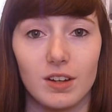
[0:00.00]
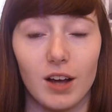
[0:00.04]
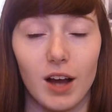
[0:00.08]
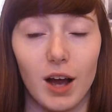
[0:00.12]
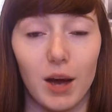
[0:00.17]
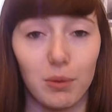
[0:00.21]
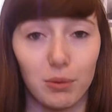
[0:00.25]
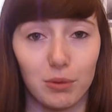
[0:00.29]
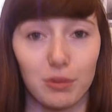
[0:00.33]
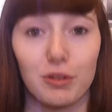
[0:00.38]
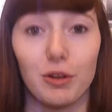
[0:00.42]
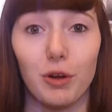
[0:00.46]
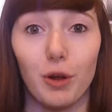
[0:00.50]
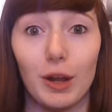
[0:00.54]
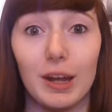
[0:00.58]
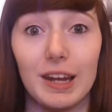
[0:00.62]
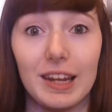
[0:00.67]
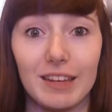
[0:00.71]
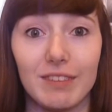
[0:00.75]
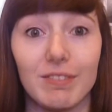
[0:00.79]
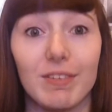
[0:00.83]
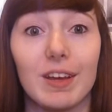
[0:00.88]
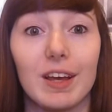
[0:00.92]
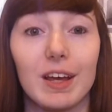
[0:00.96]
I was not
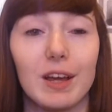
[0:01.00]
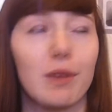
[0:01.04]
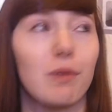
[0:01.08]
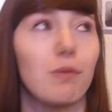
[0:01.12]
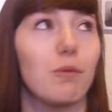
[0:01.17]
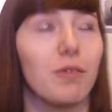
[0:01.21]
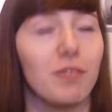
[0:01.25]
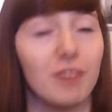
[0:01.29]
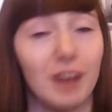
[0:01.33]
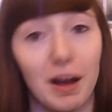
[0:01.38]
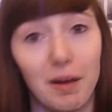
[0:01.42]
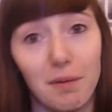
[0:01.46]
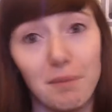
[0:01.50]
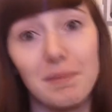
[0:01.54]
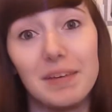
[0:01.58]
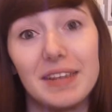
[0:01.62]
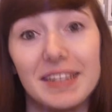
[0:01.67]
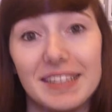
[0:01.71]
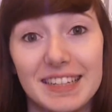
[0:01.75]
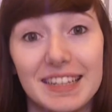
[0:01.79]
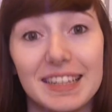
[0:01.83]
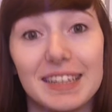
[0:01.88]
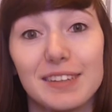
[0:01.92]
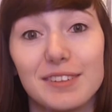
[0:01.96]
leaving without
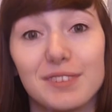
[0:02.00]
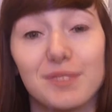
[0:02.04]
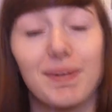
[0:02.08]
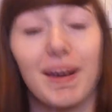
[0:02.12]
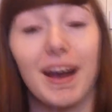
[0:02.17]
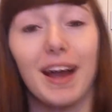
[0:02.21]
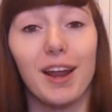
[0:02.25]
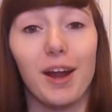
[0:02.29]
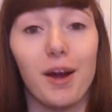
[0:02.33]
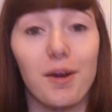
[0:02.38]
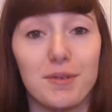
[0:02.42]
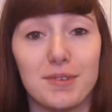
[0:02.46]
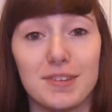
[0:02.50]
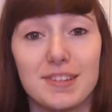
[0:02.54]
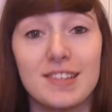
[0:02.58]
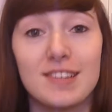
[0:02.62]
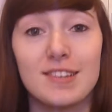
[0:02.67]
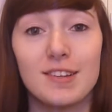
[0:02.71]
meeting this man. I was